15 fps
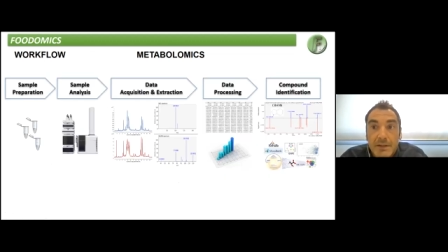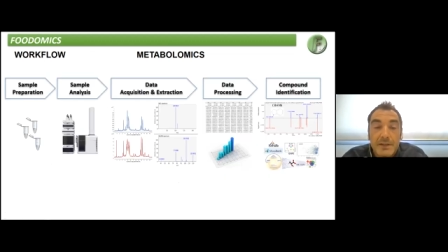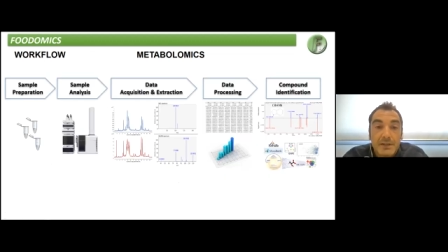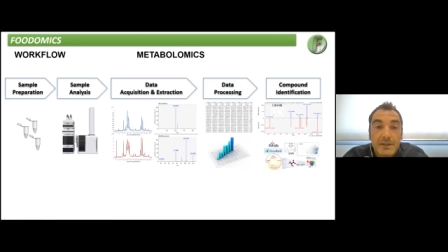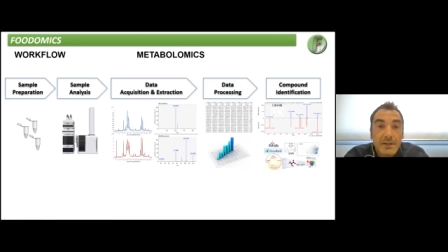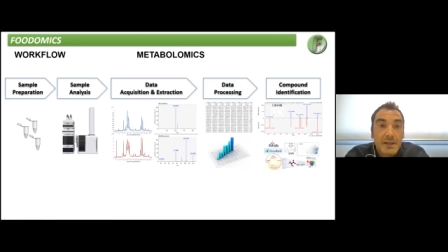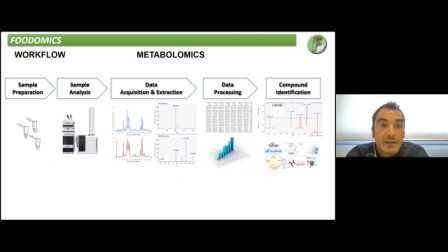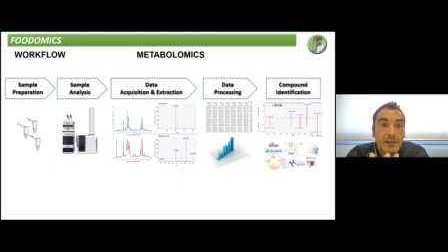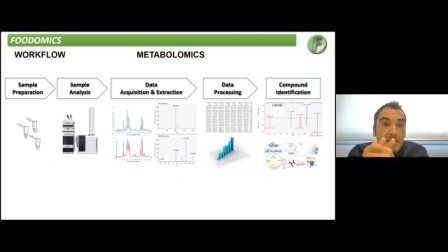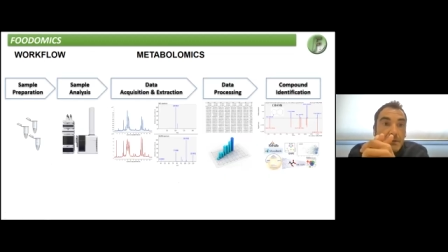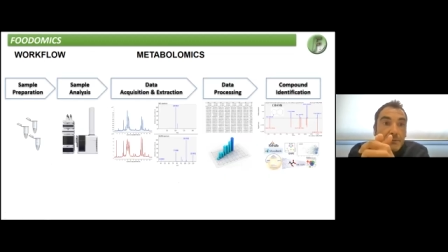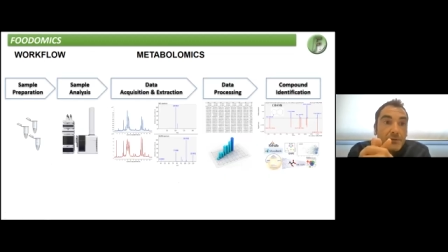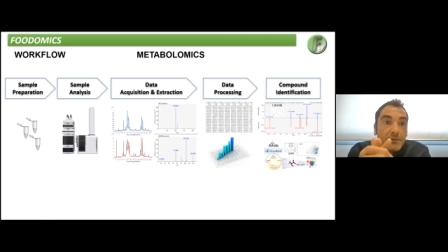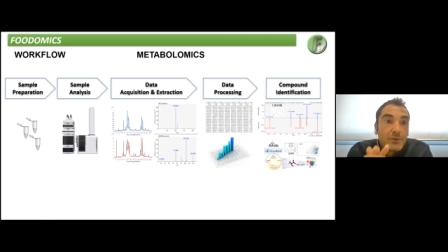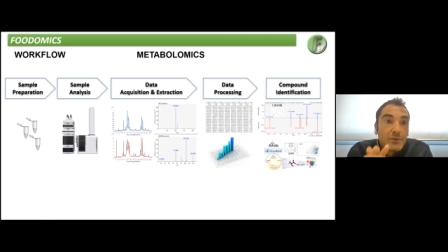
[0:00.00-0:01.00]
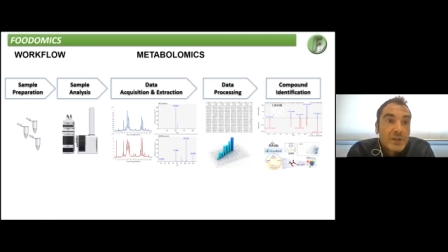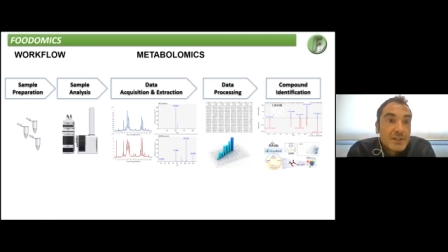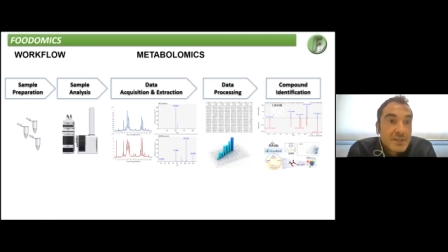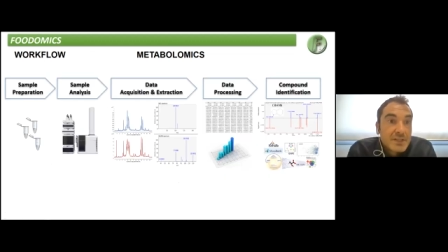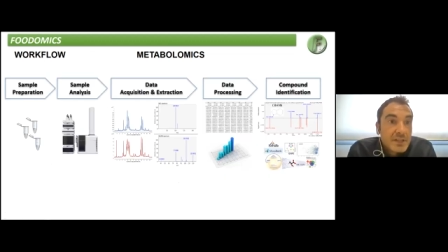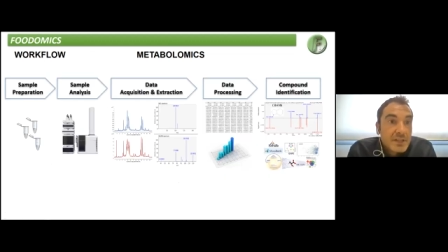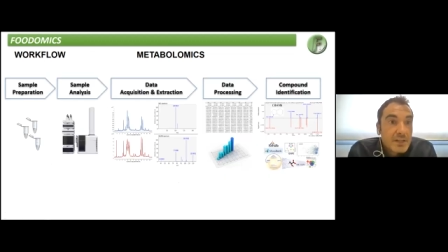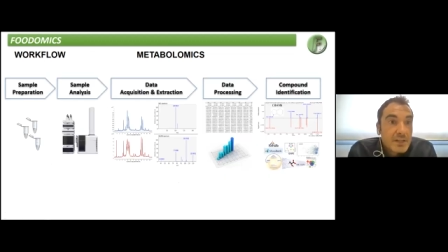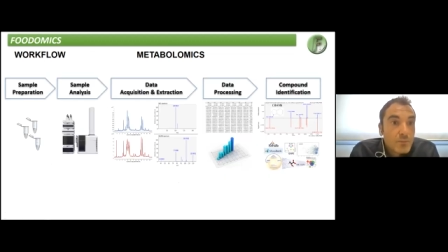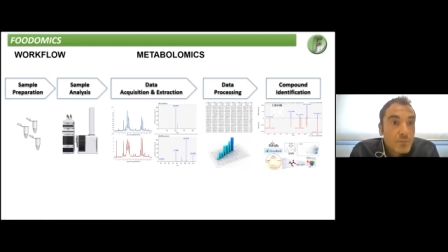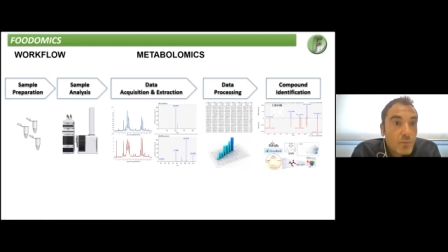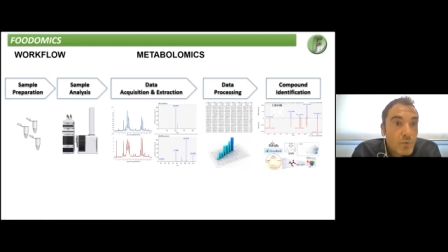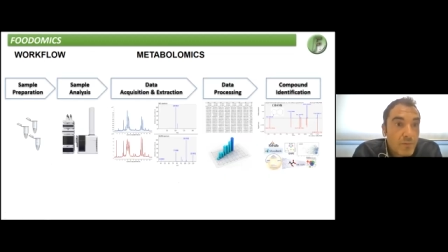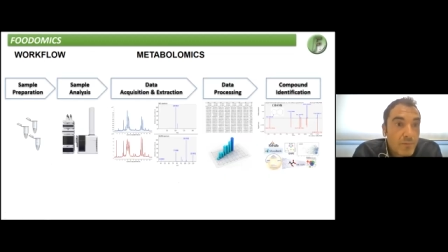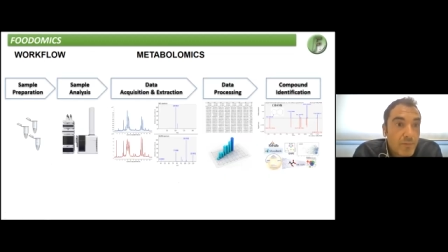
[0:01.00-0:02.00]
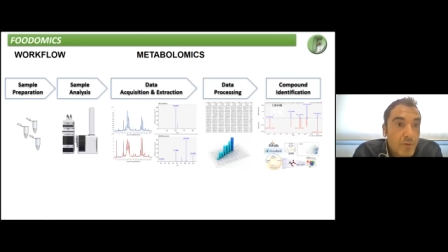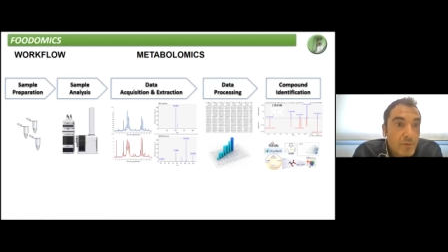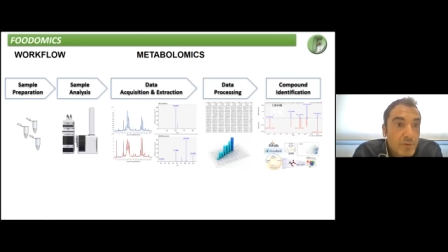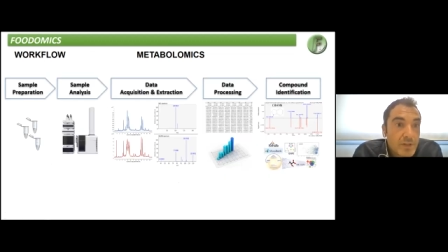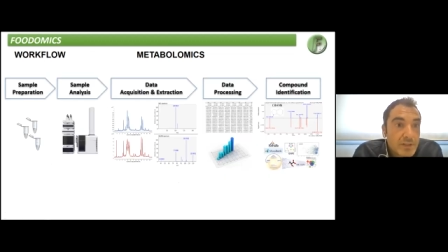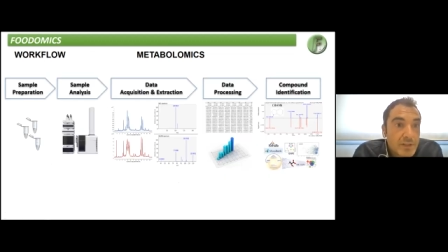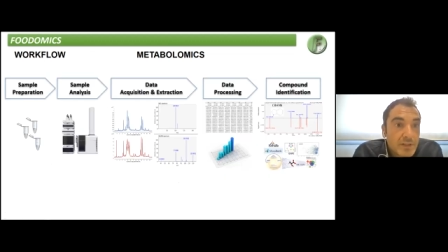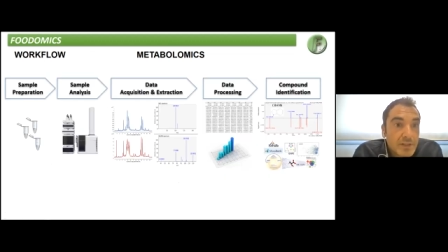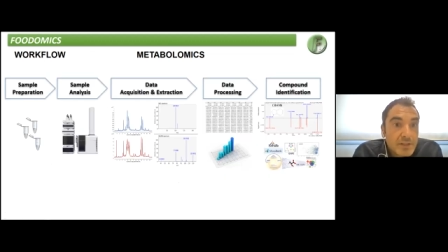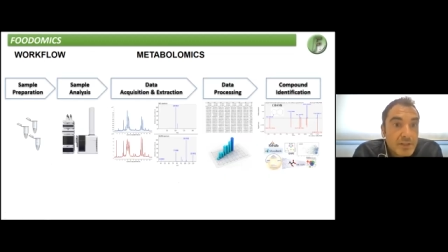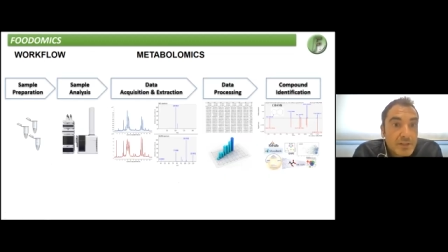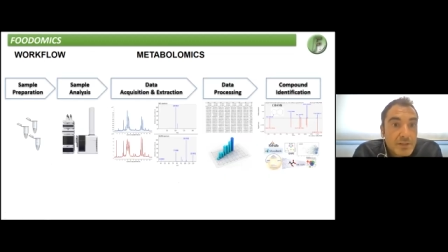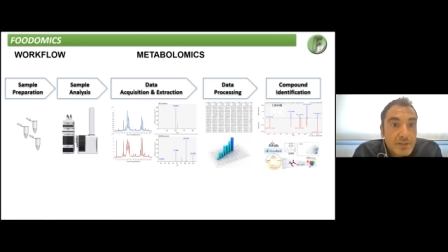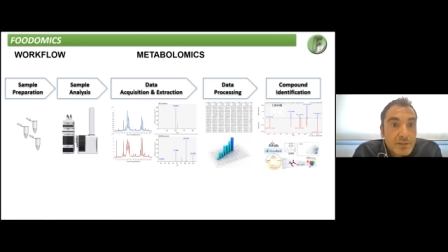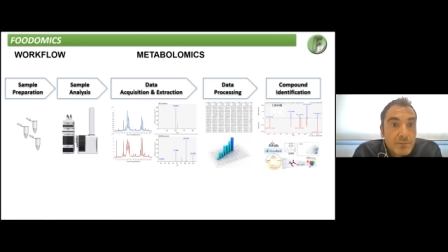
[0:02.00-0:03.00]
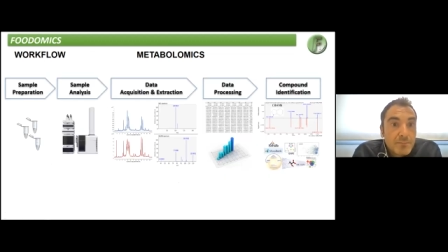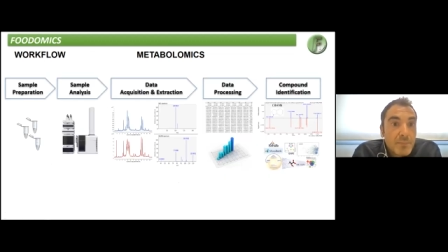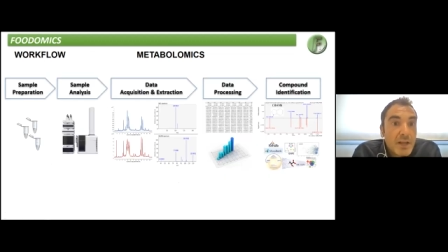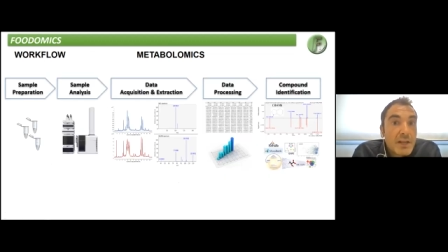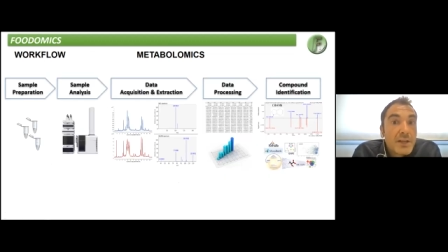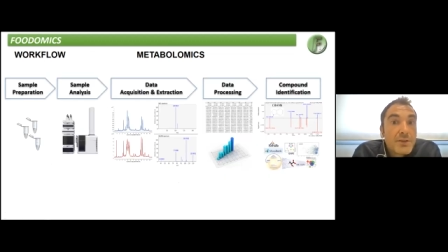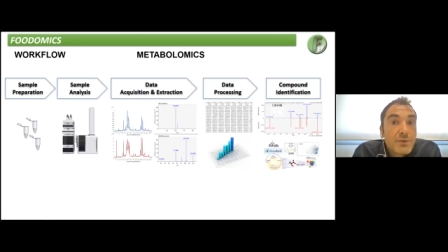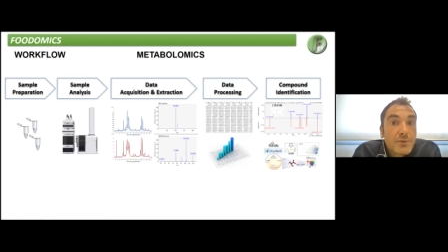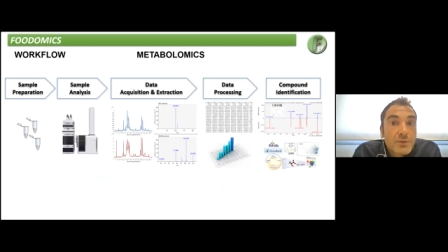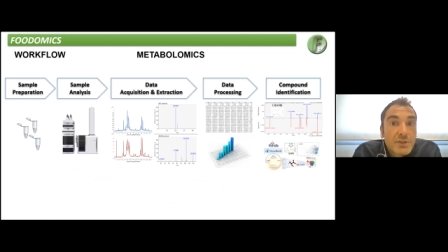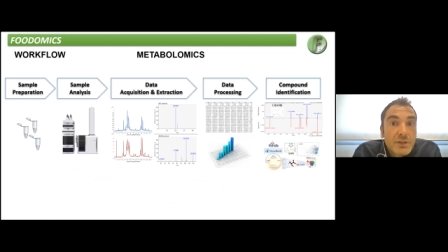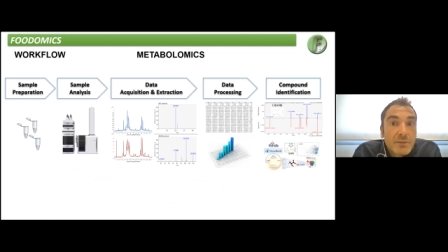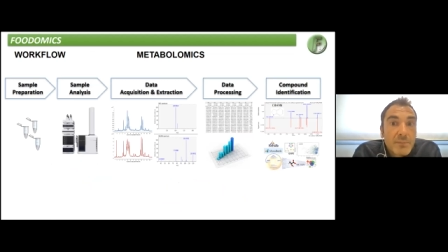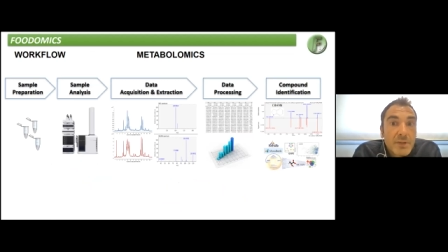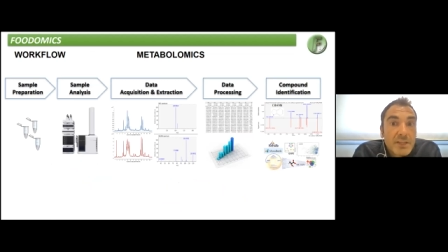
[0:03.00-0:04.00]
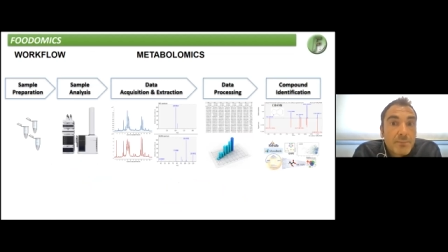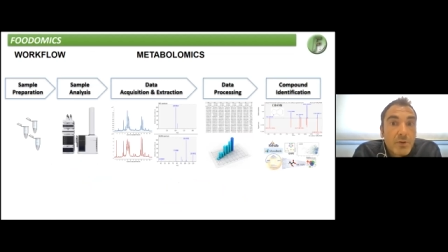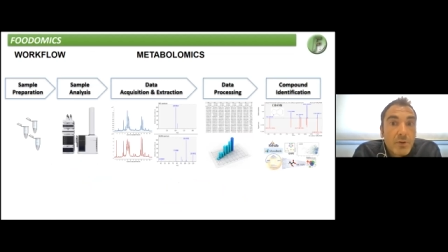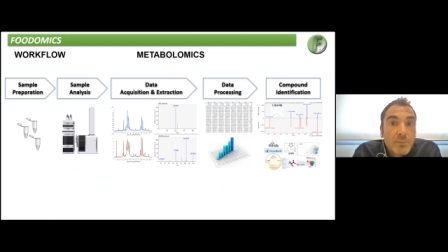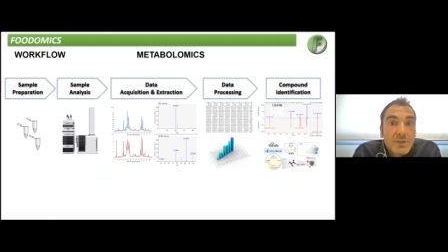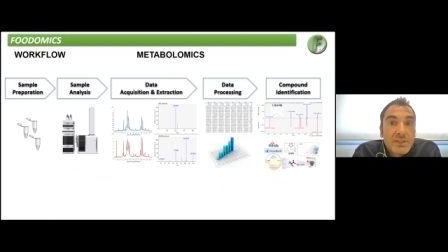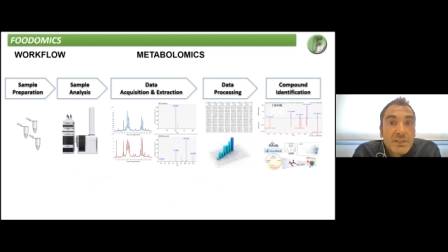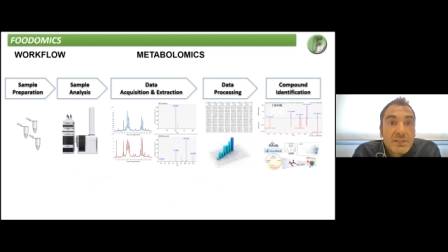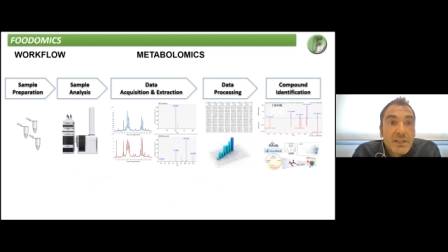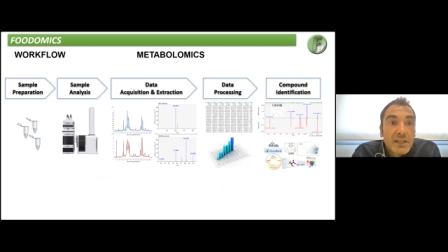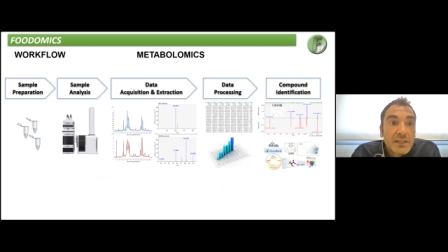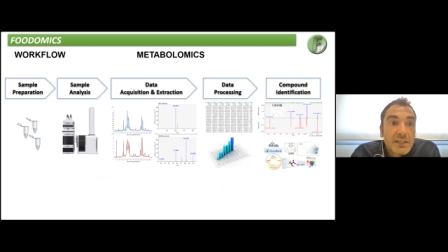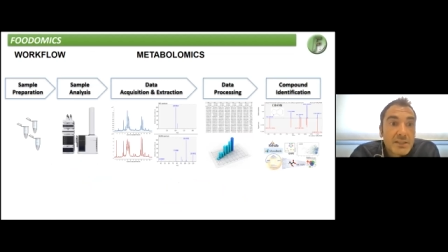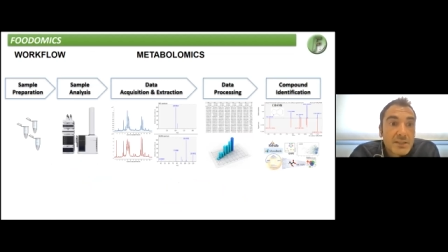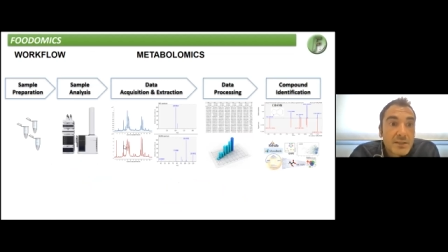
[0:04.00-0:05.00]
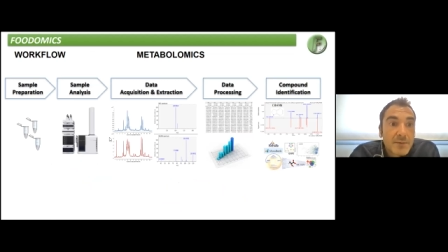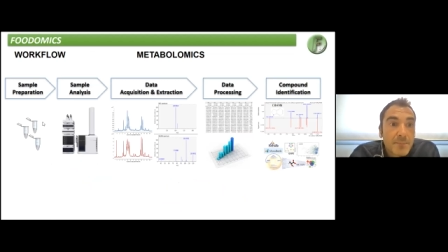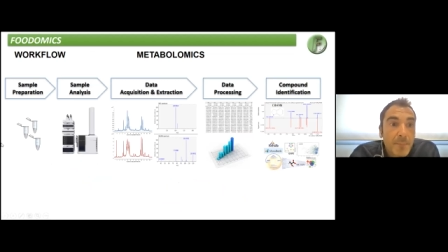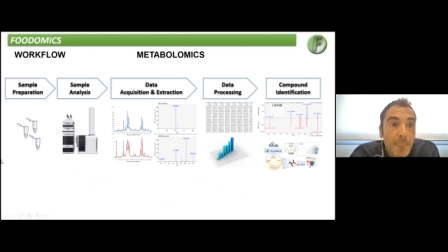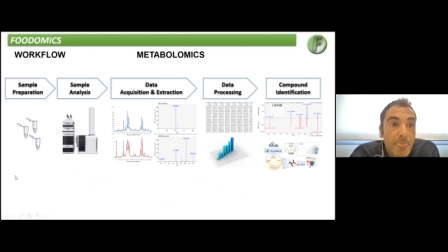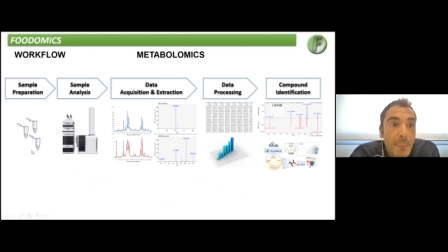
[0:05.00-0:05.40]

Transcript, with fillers: Here I, you can see the workflow that is mainly used in metabolomics studies.